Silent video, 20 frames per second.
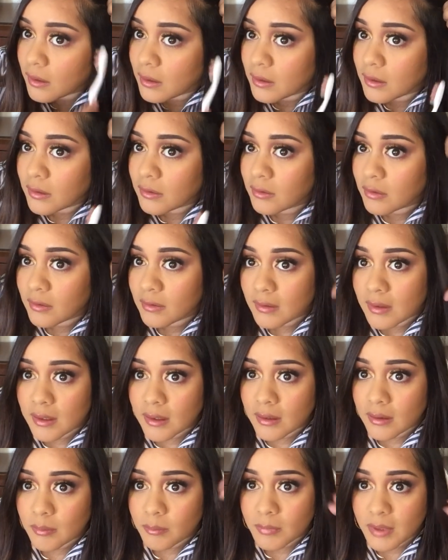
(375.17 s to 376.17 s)
and it just
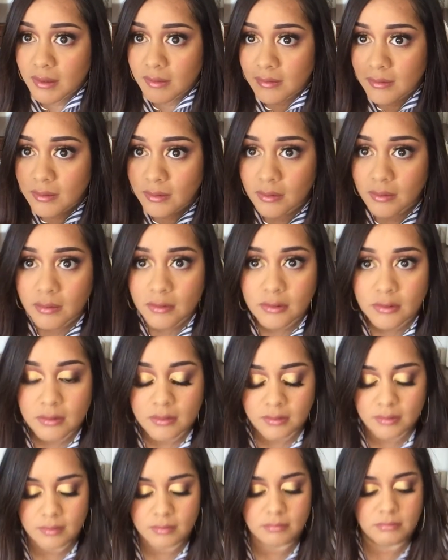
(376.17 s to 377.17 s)
like makes it look
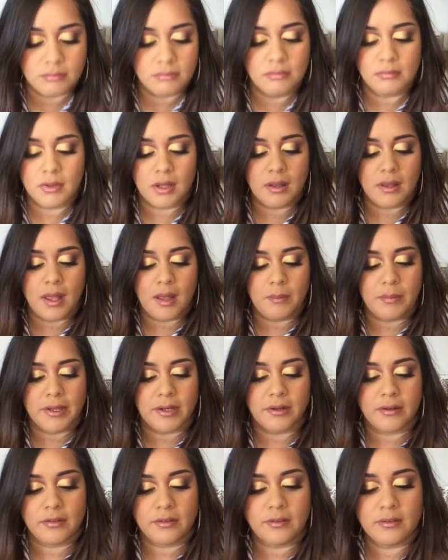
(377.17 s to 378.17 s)
just a lot better.